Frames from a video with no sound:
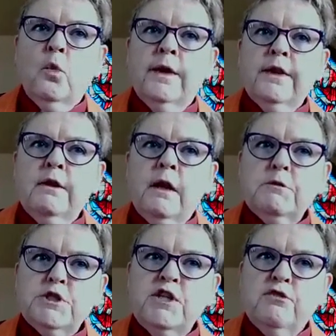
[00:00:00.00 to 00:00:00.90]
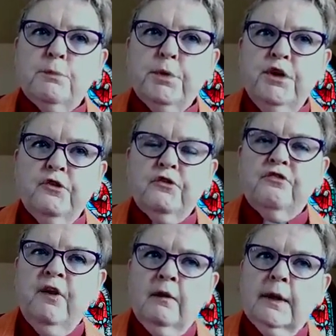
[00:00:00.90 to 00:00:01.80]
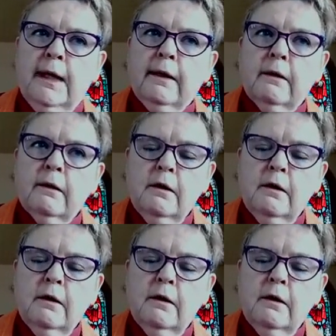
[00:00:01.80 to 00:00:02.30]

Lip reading: what the chief priests felt like